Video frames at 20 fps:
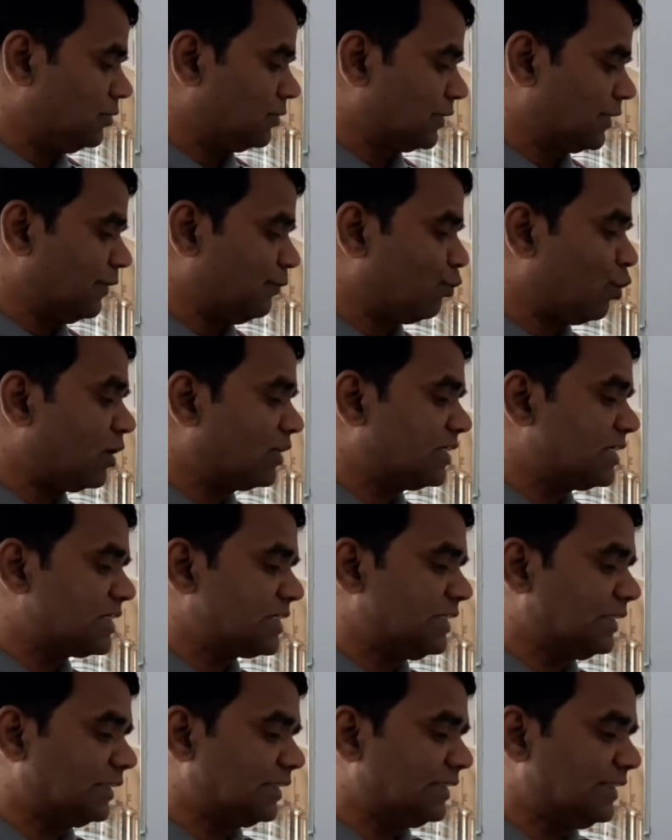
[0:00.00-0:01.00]
what is
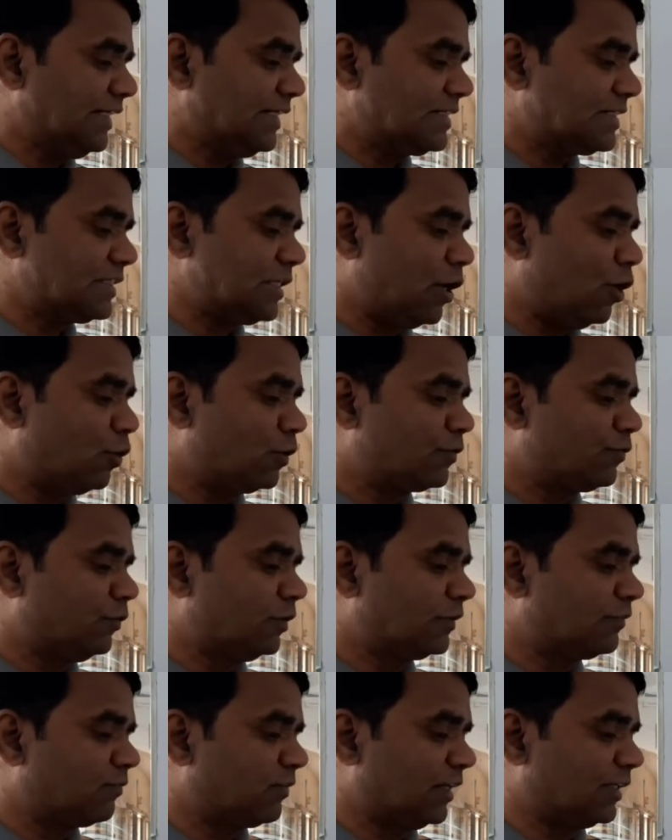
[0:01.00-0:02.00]
the net
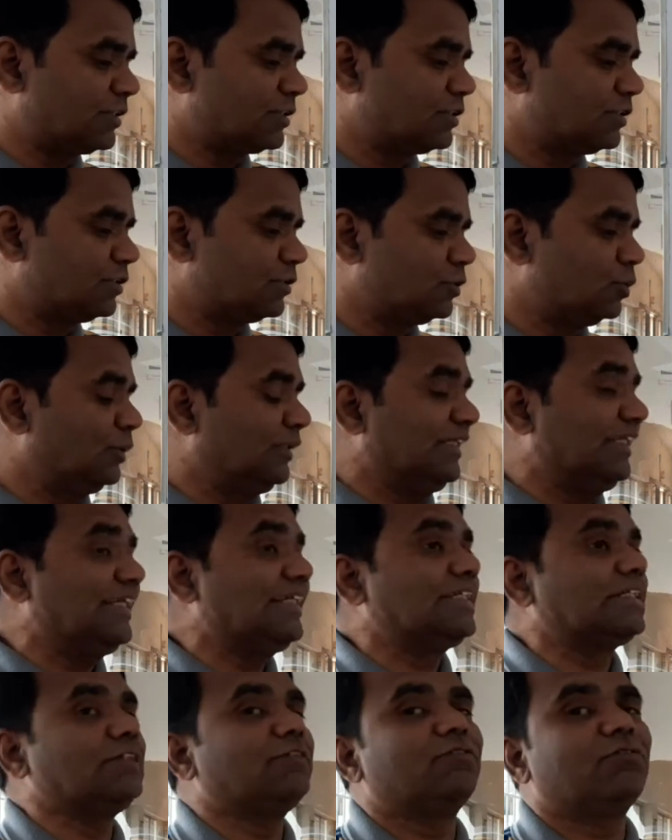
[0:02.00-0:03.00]
outward flux through
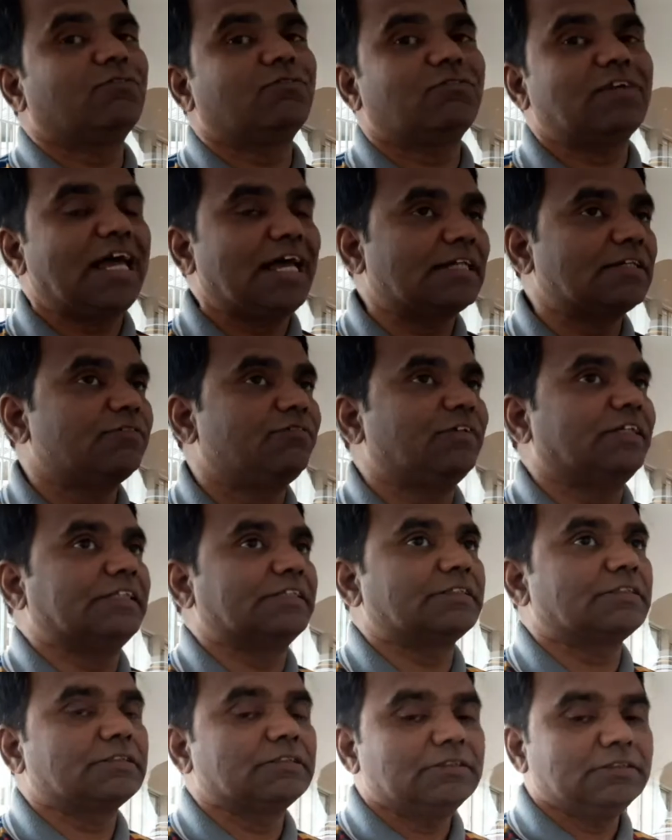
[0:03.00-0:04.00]
each flat
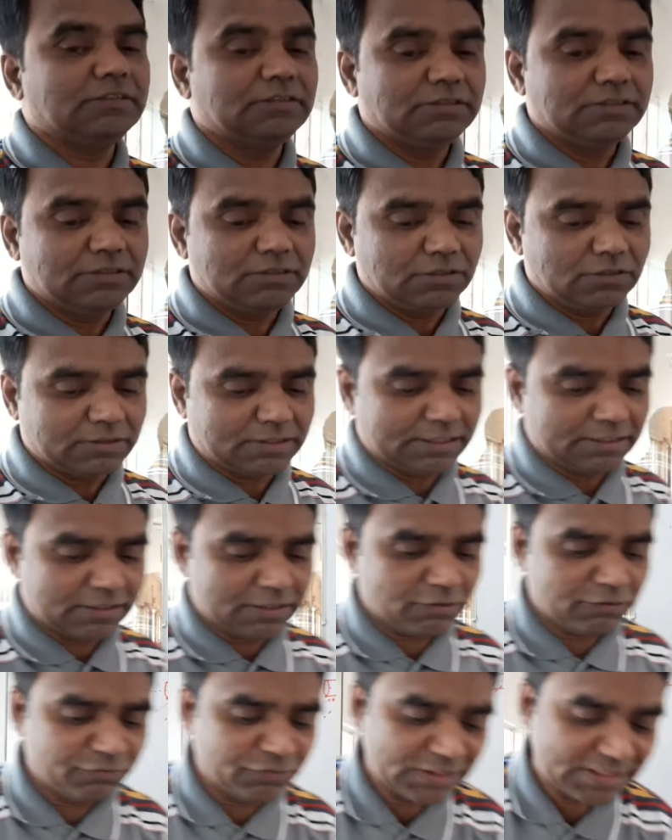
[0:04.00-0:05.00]
face? Okay.
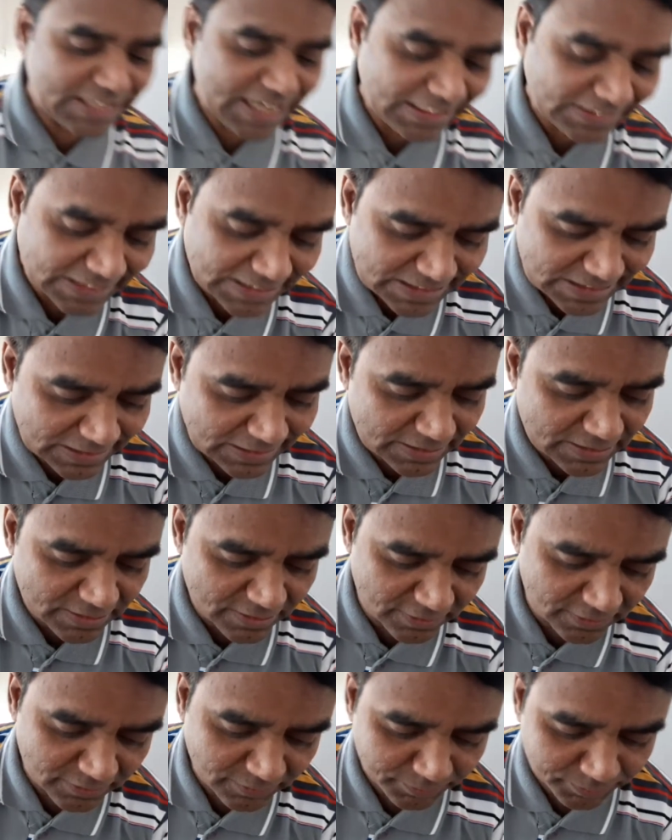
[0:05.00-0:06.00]
Now if you take that
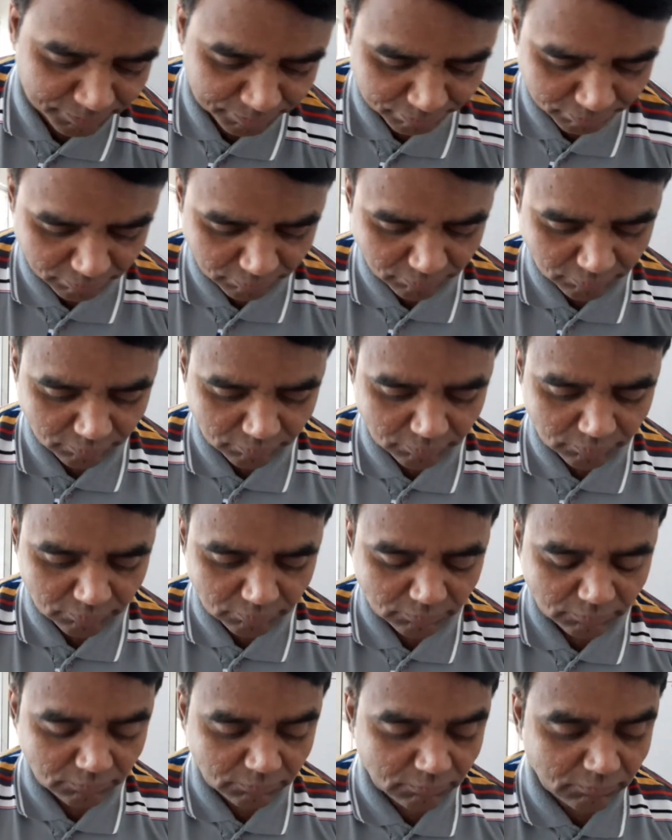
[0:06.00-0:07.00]
cylinder,
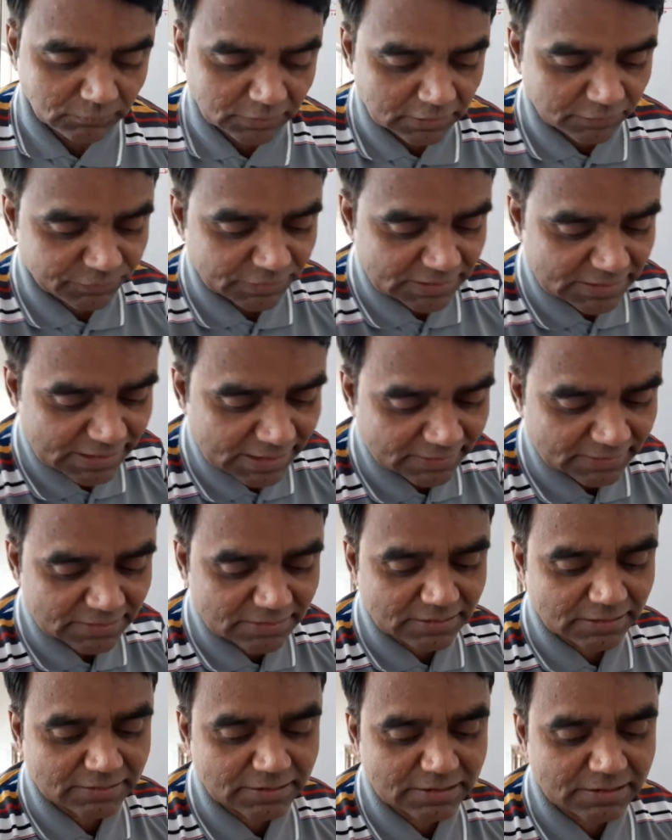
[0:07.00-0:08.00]
if you take this
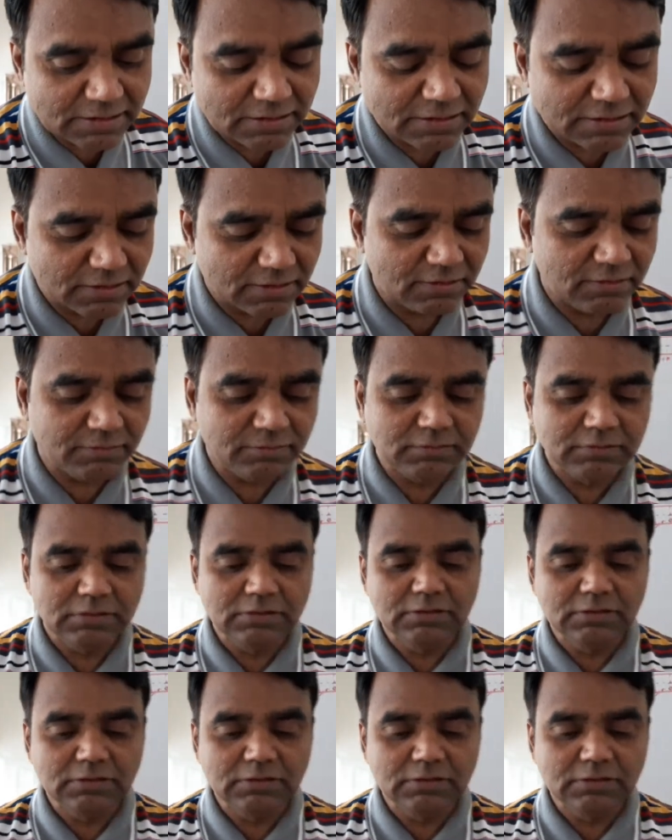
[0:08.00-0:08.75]
as a cylinder,